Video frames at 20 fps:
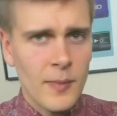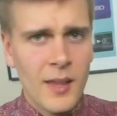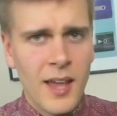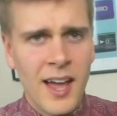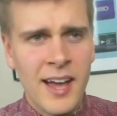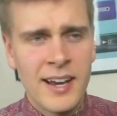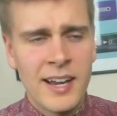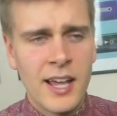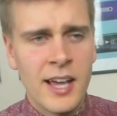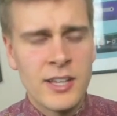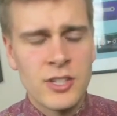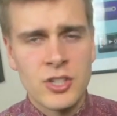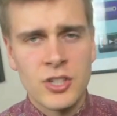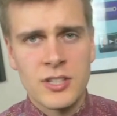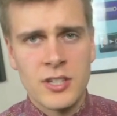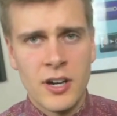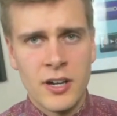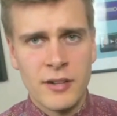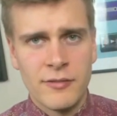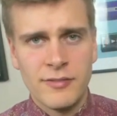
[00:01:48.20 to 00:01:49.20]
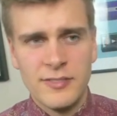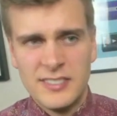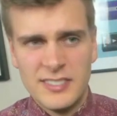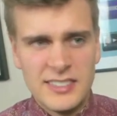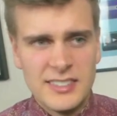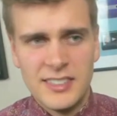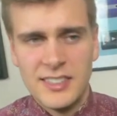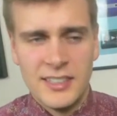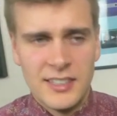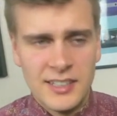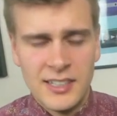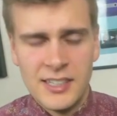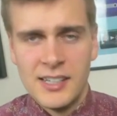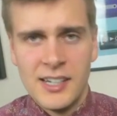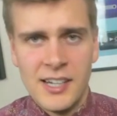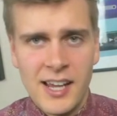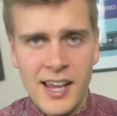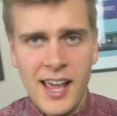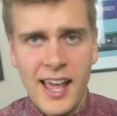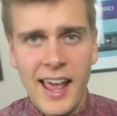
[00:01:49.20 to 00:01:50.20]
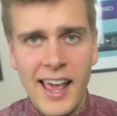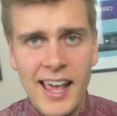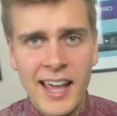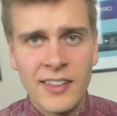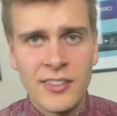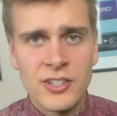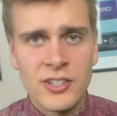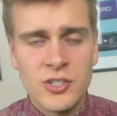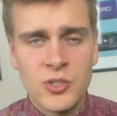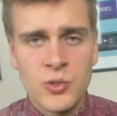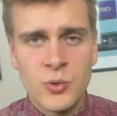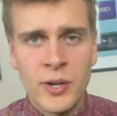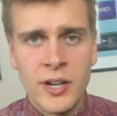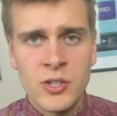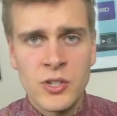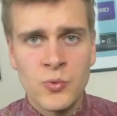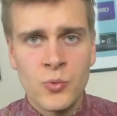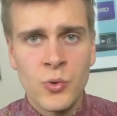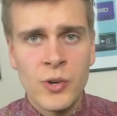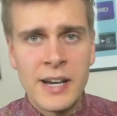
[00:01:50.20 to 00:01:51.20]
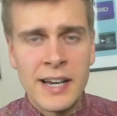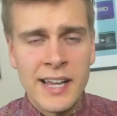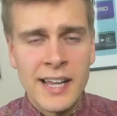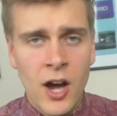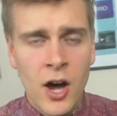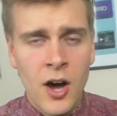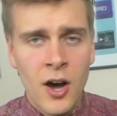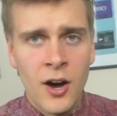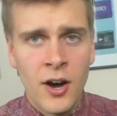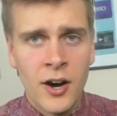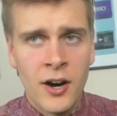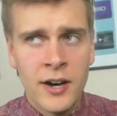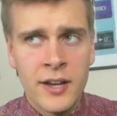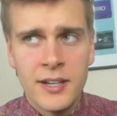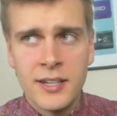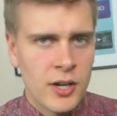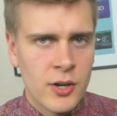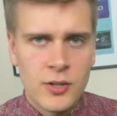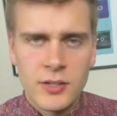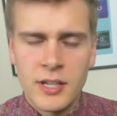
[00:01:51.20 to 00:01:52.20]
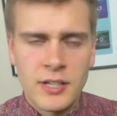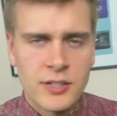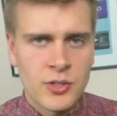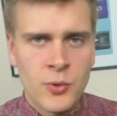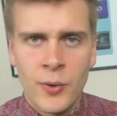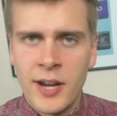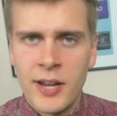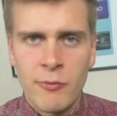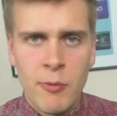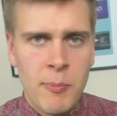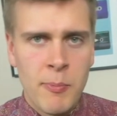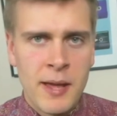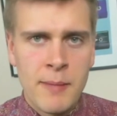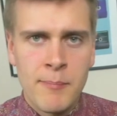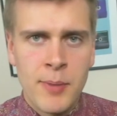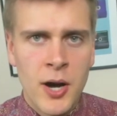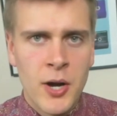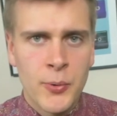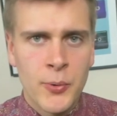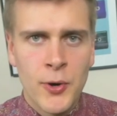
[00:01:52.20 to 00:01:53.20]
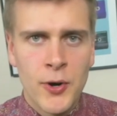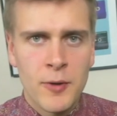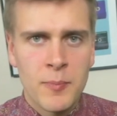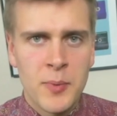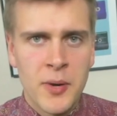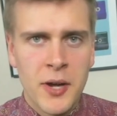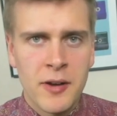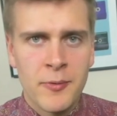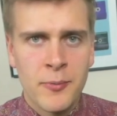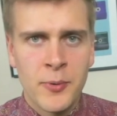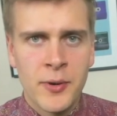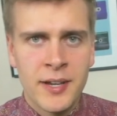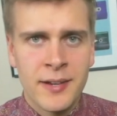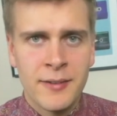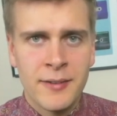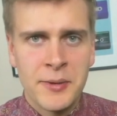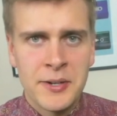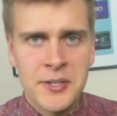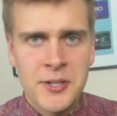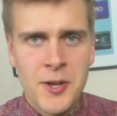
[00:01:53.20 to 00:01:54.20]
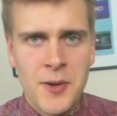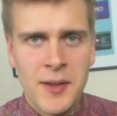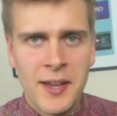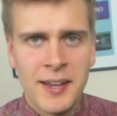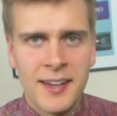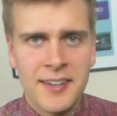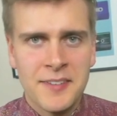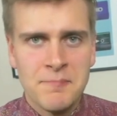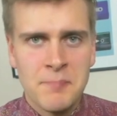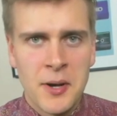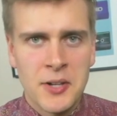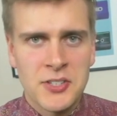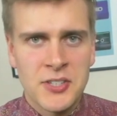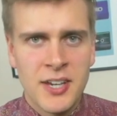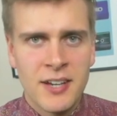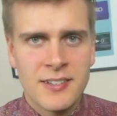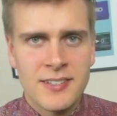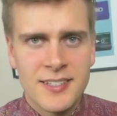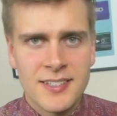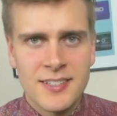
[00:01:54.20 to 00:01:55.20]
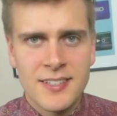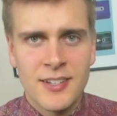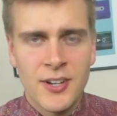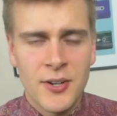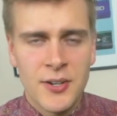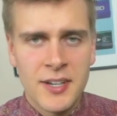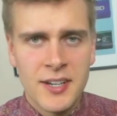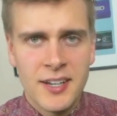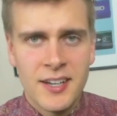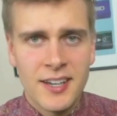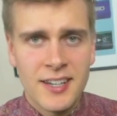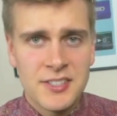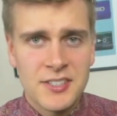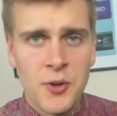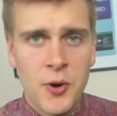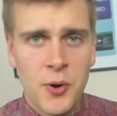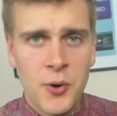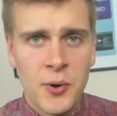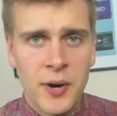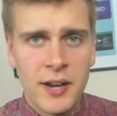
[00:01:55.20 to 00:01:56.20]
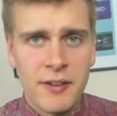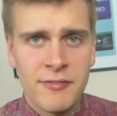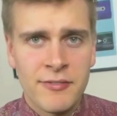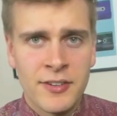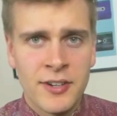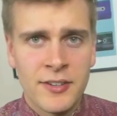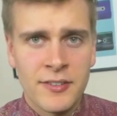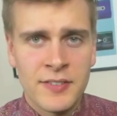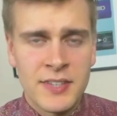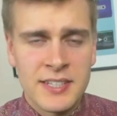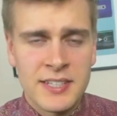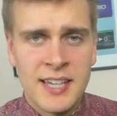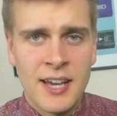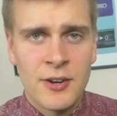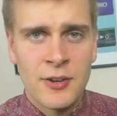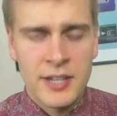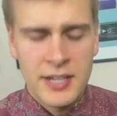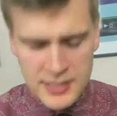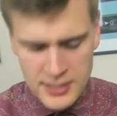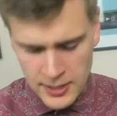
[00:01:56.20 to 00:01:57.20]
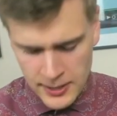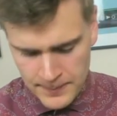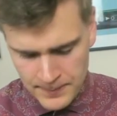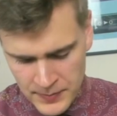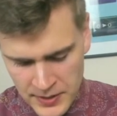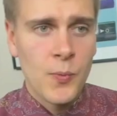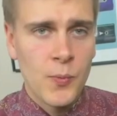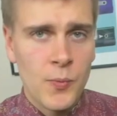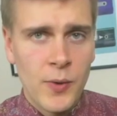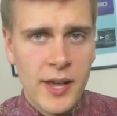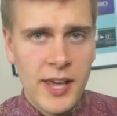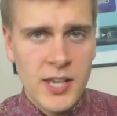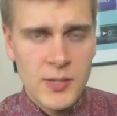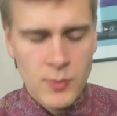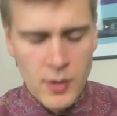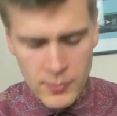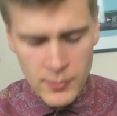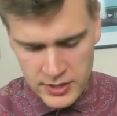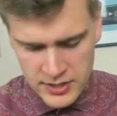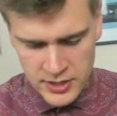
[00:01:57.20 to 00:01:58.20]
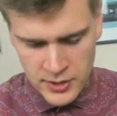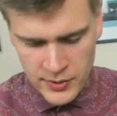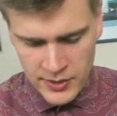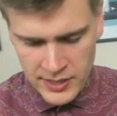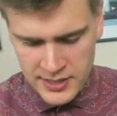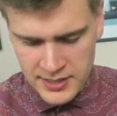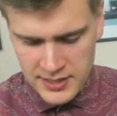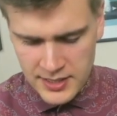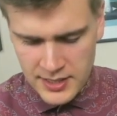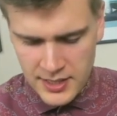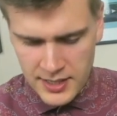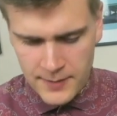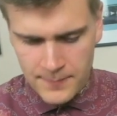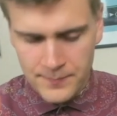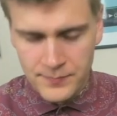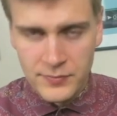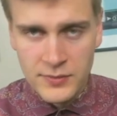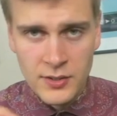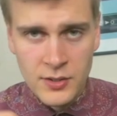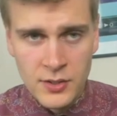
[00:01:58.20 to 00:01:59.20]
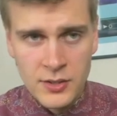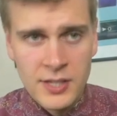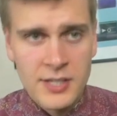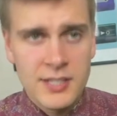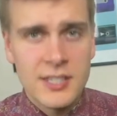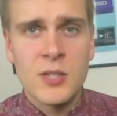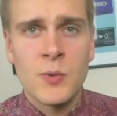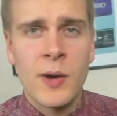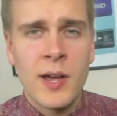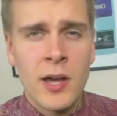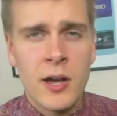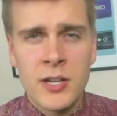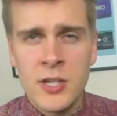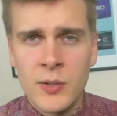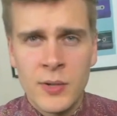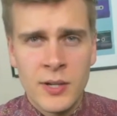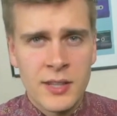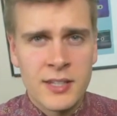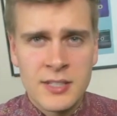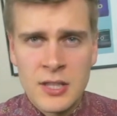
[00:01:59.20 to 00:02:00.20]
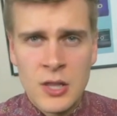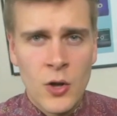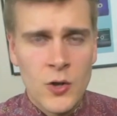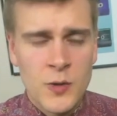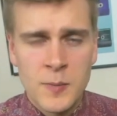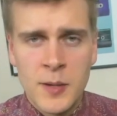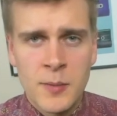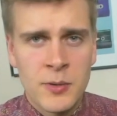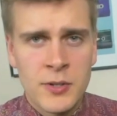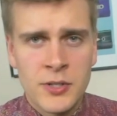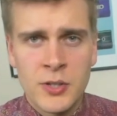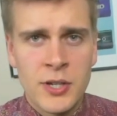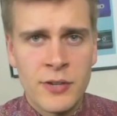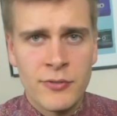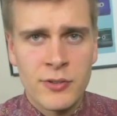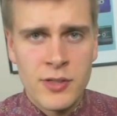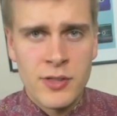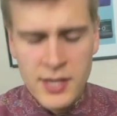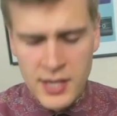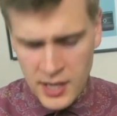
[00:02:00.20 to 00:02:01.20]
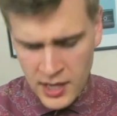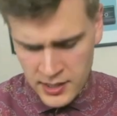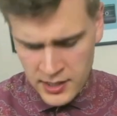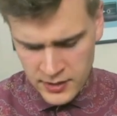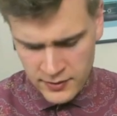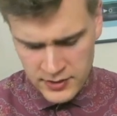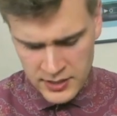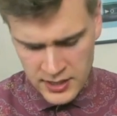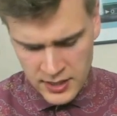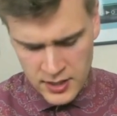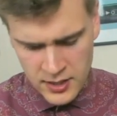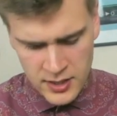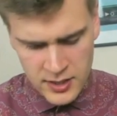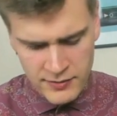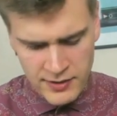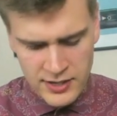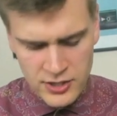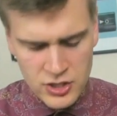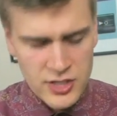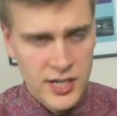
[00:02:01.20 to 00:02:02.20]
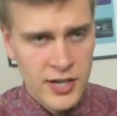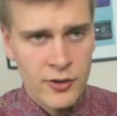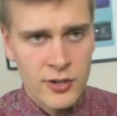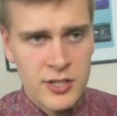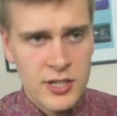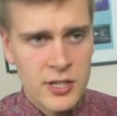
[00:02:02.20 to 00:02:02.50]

and just kind of hitting the strings really hard. It's great if we're playing punk rock, but if we're doing much else, it's not great for the sound on the guitar. But here's what I want you to do is, this is the way I do it. There's lots of people who do different things. I've seen kind of Ed Sheeran